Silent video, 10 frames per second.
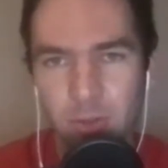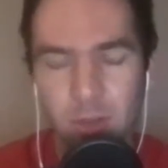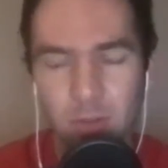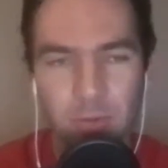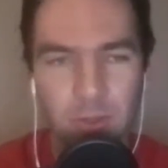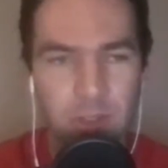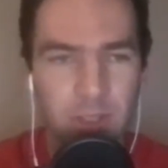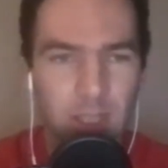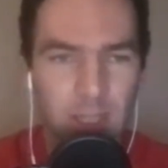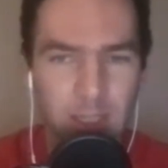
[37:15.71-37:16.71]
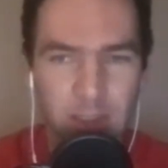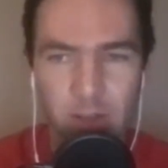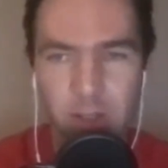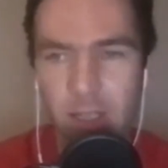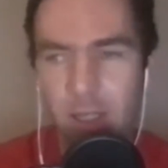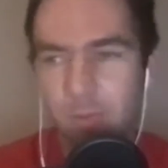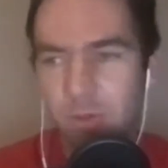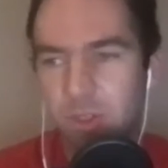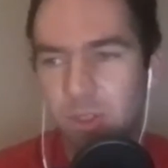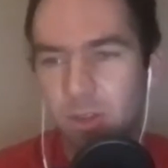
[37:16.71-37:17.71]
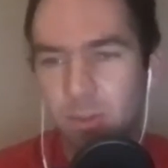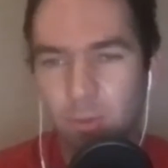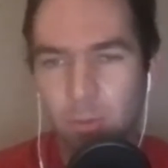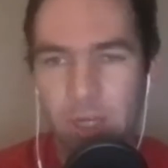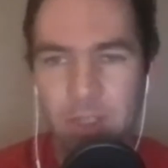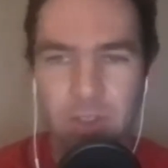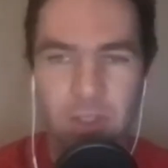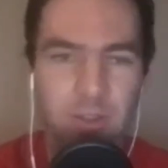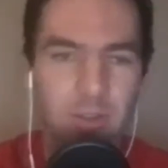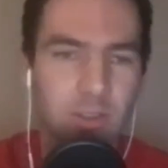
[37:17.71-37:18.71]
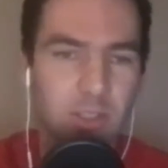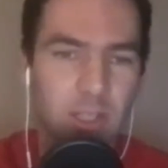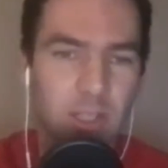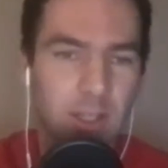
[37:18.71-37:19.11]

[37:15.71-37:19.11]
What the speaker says: With his lineups, the formations,